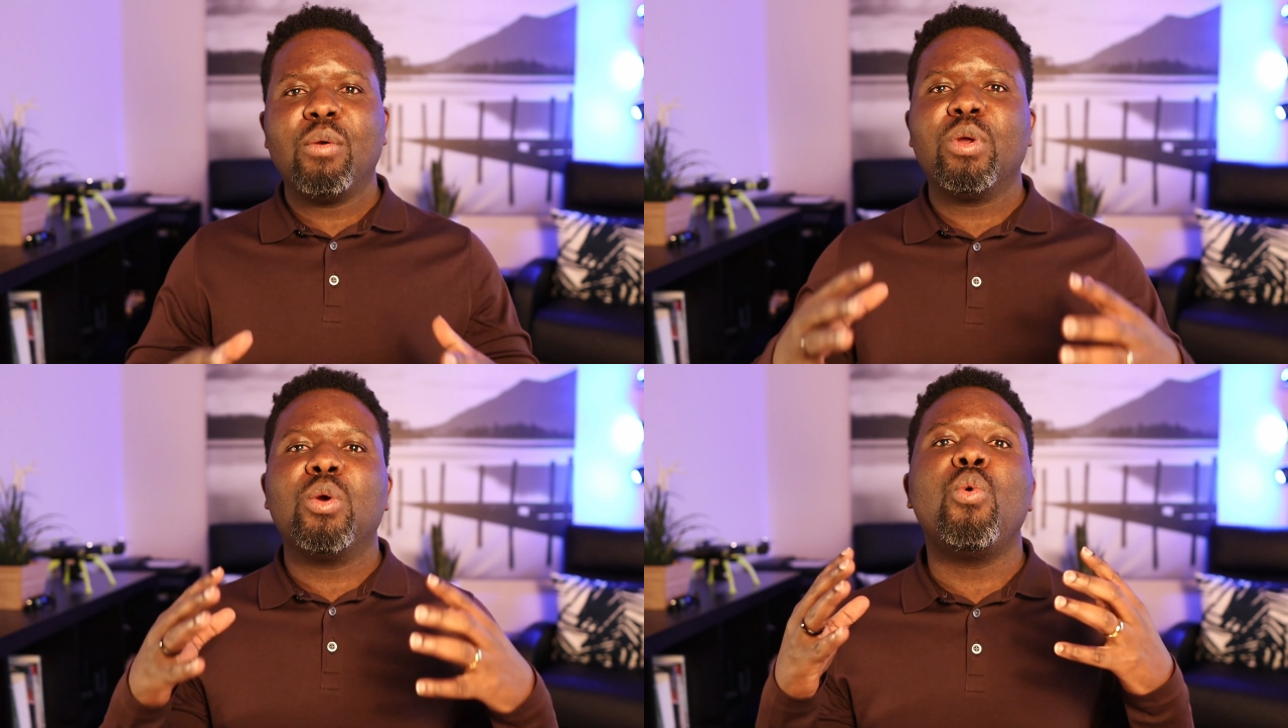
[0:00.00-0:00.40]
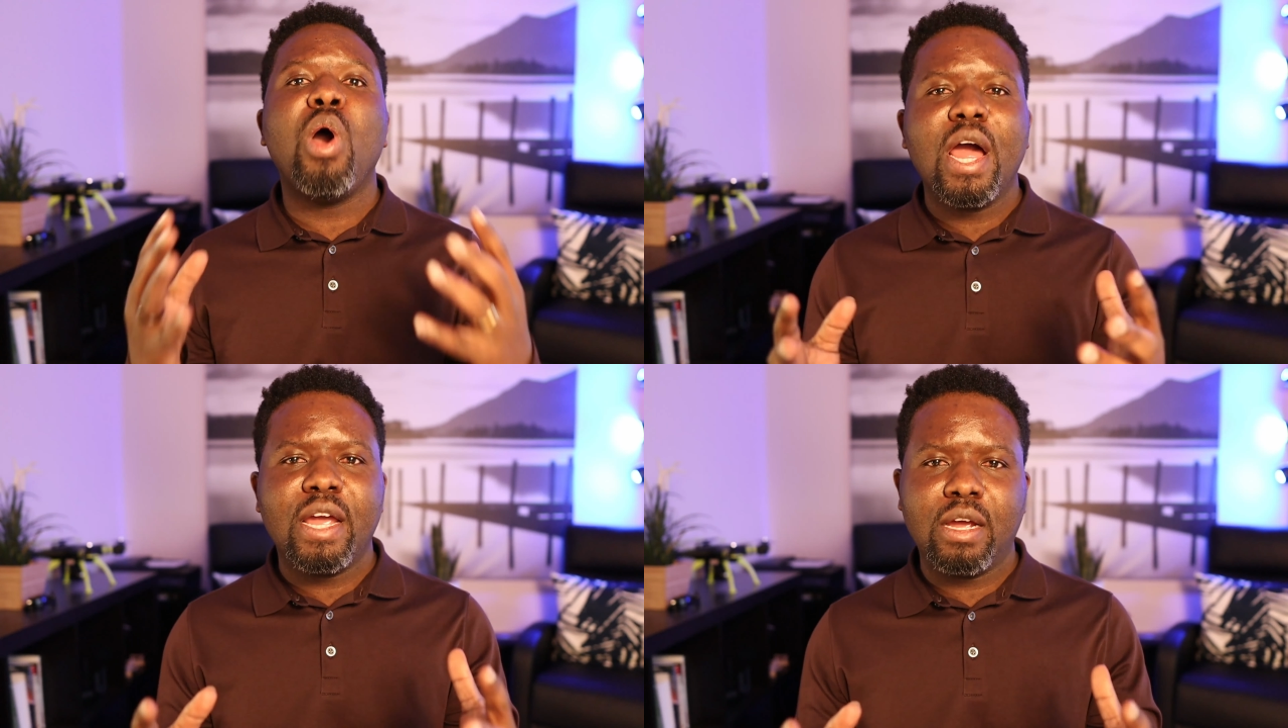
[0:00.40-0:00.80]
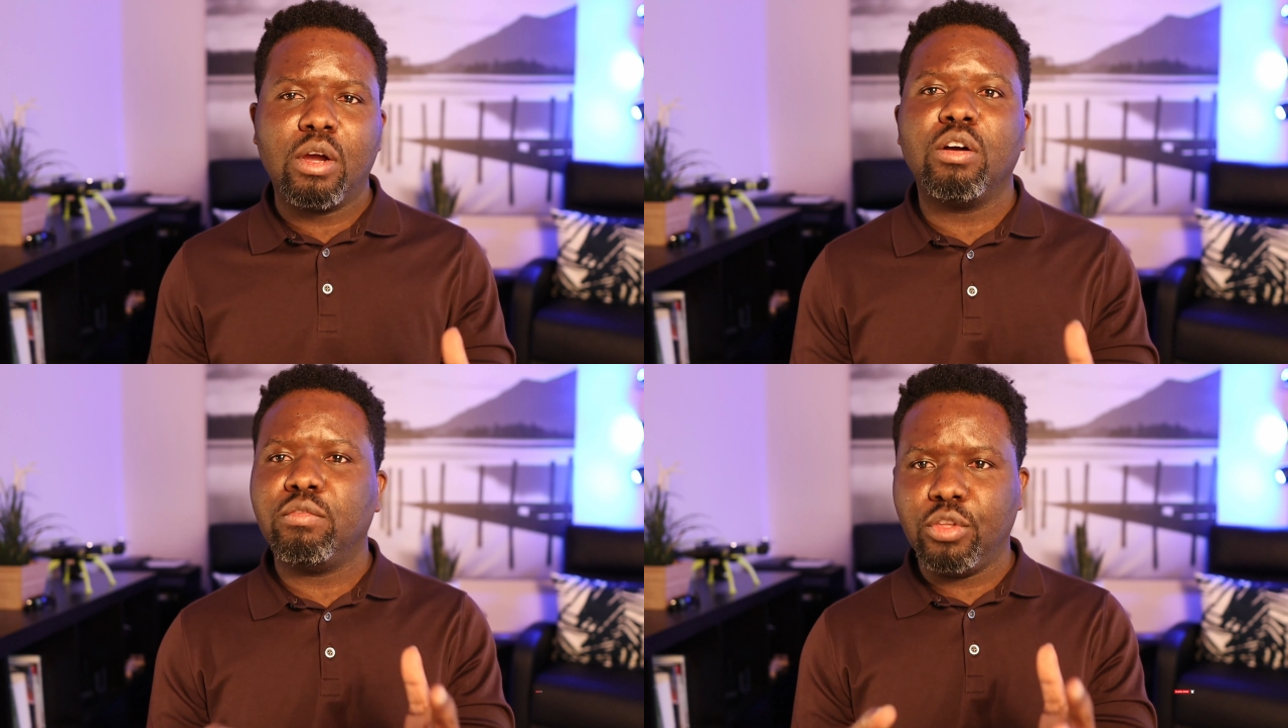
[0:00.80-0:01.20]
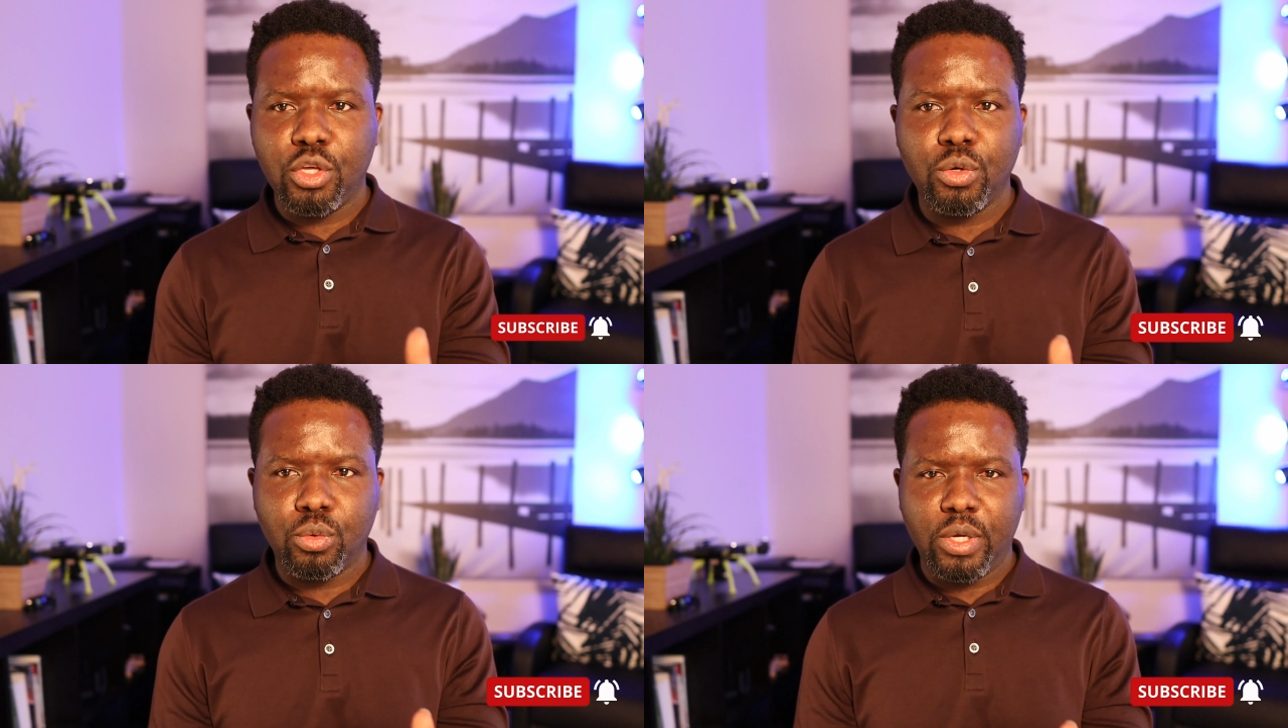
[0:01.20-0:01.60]
require of
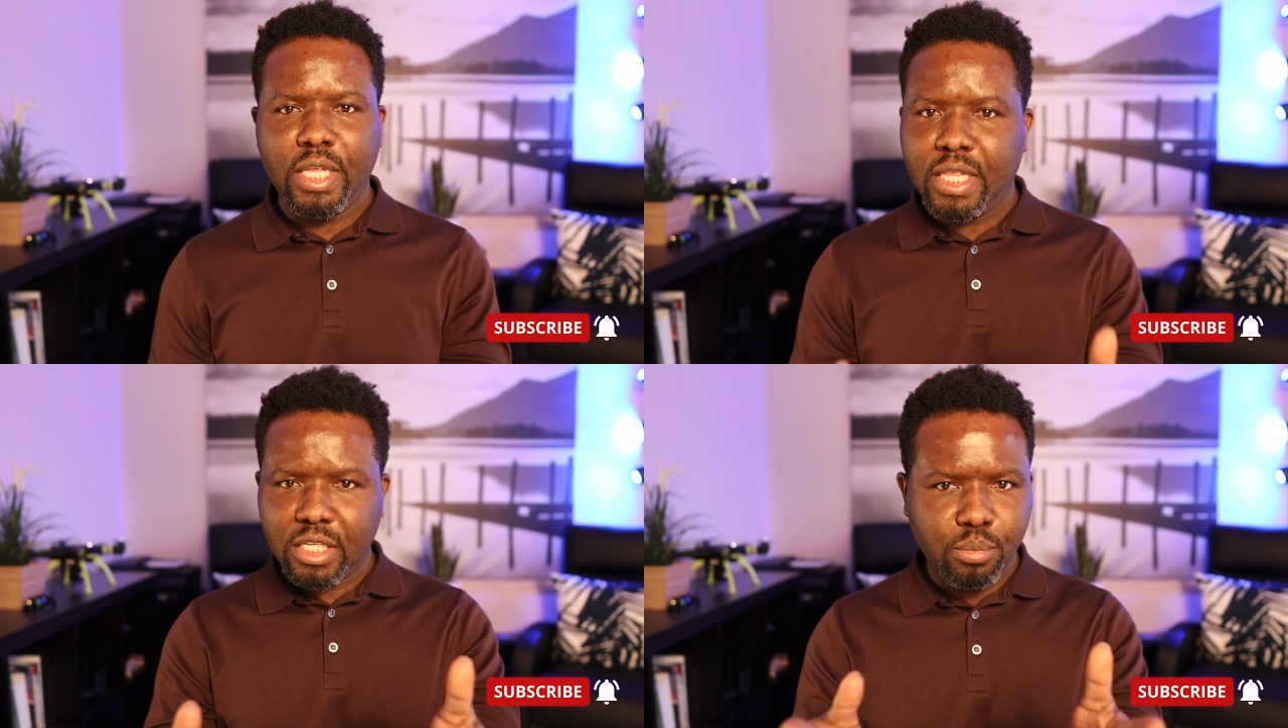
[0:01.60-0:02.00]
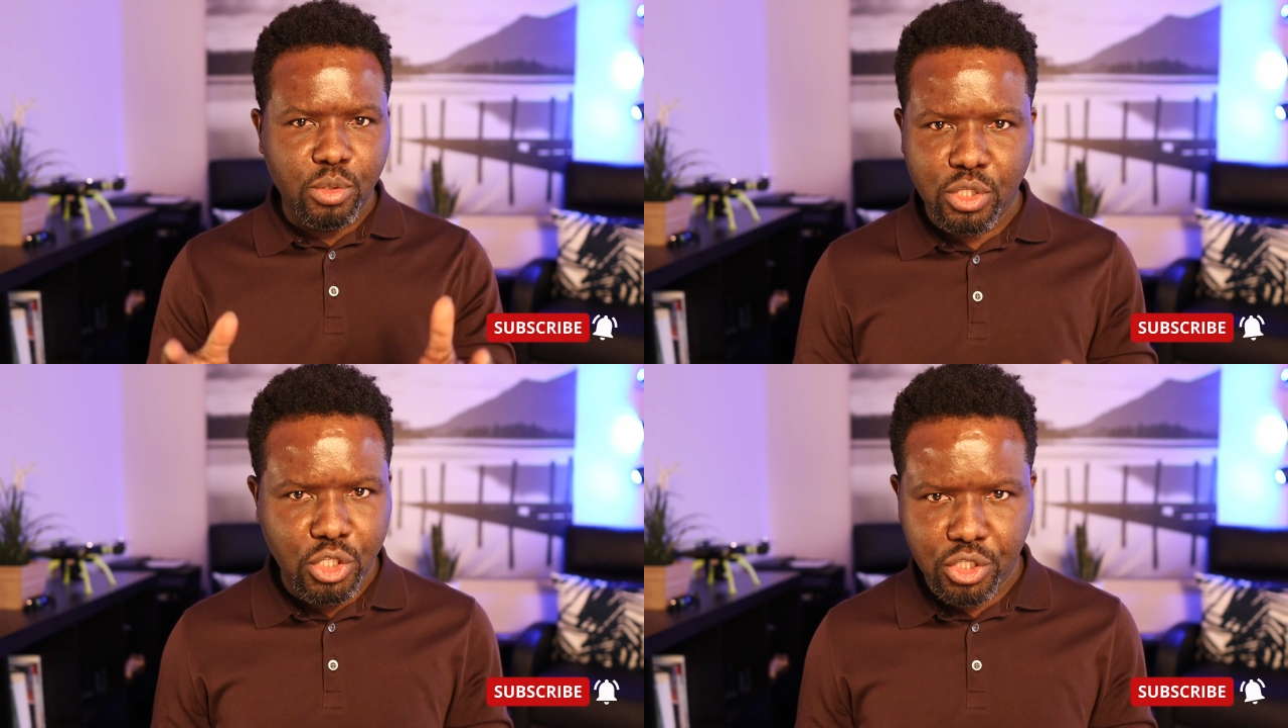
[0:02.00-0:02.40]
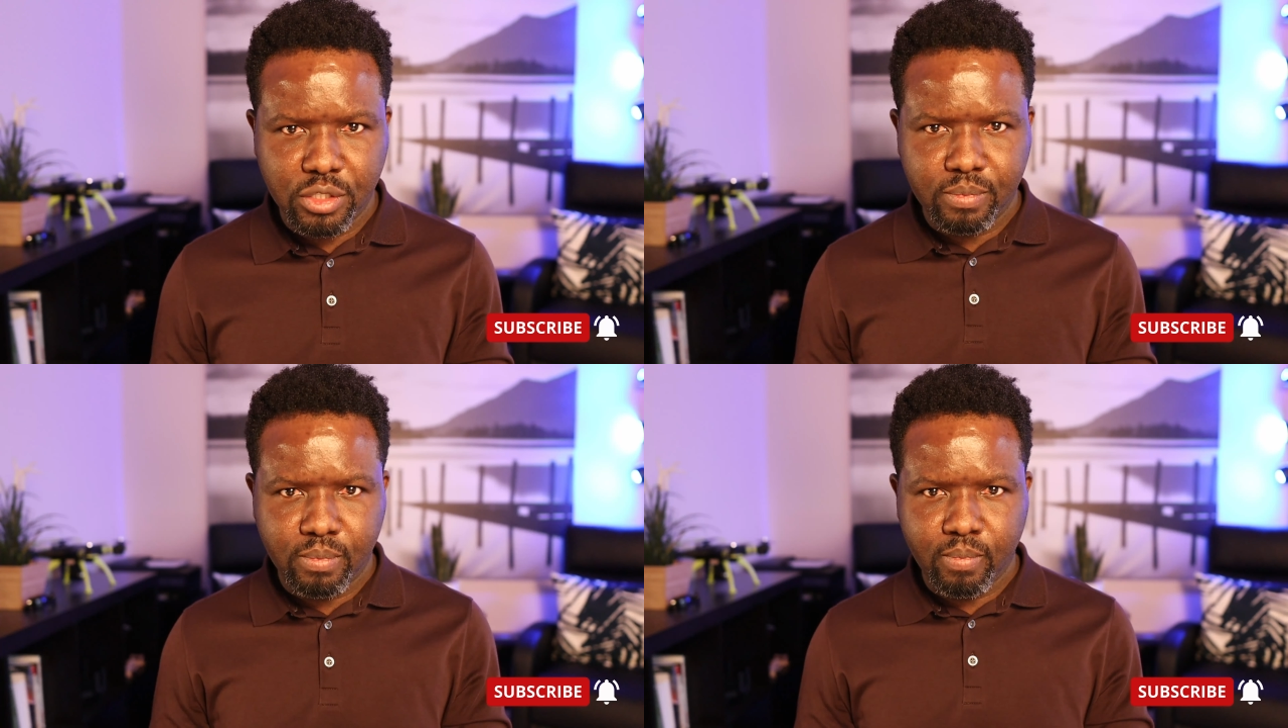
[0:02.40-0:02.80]
you in this position.